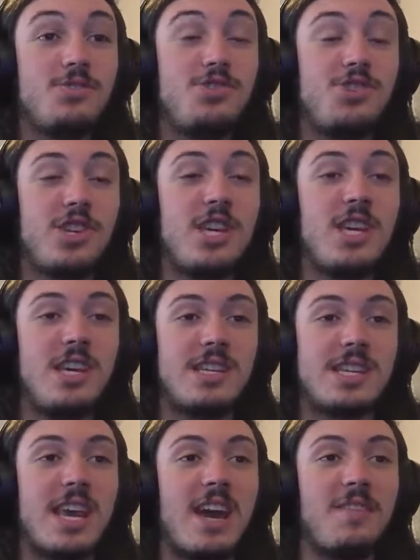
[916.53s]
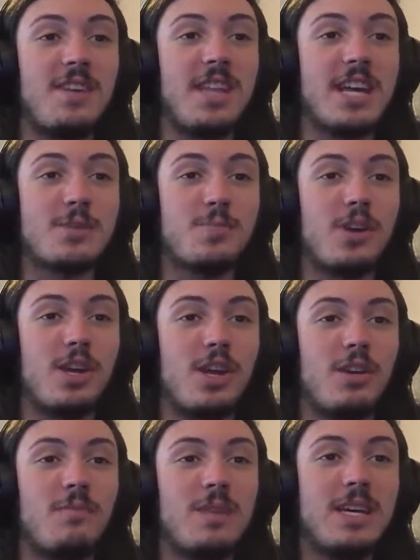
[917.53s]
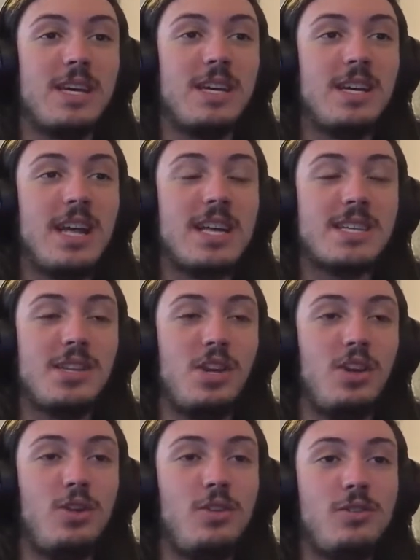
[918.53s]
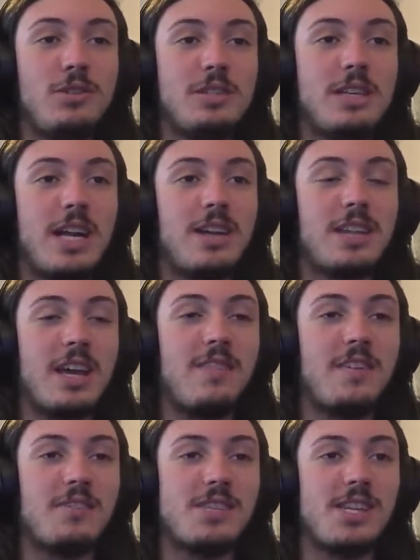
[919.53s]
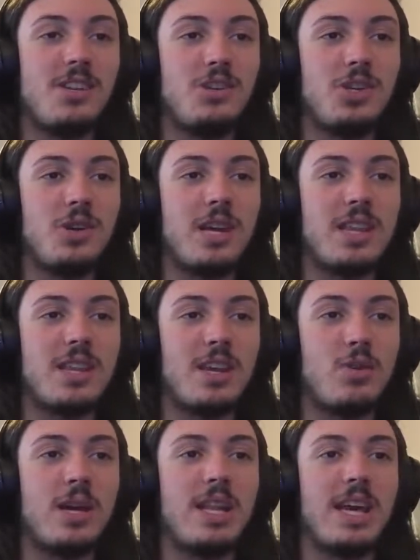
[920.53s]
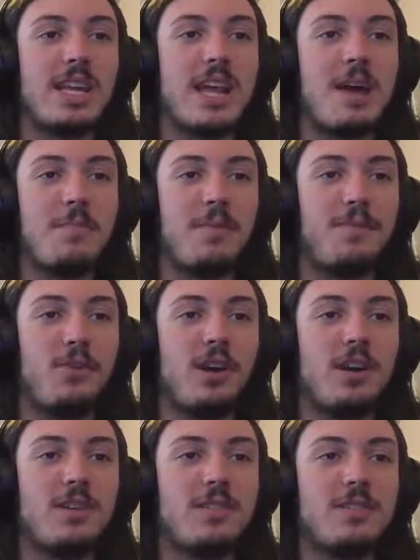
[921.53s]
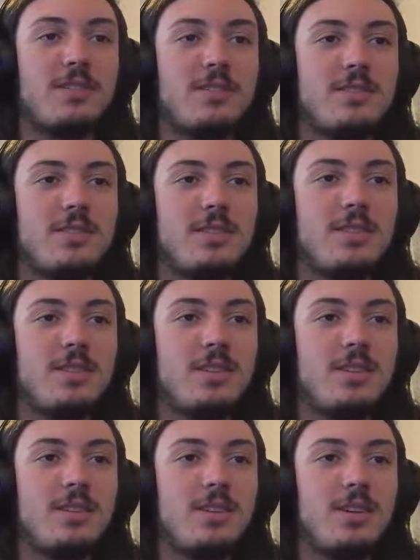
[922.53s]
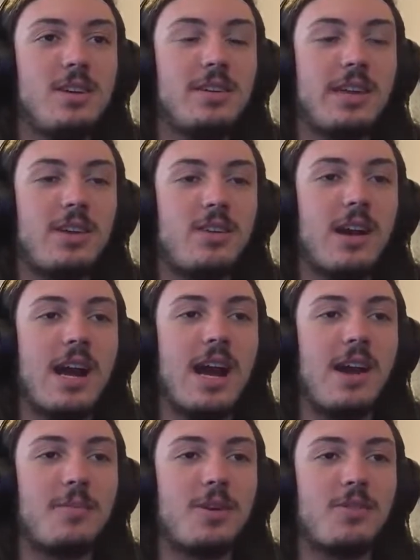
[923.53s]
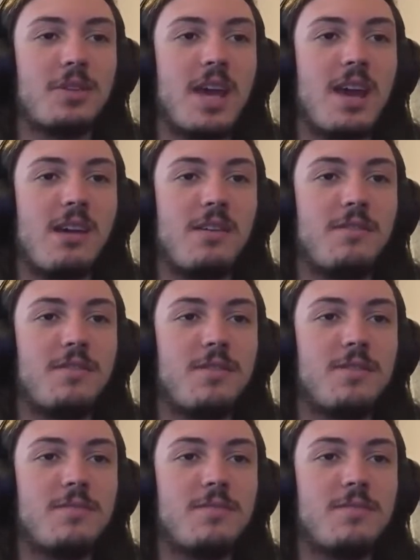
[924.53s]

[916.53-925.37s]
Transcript: Jeez, Kevin, that's pretty... That's new. I don't think I've ever seen you do anything quite like that before. Holy crap, go Kev.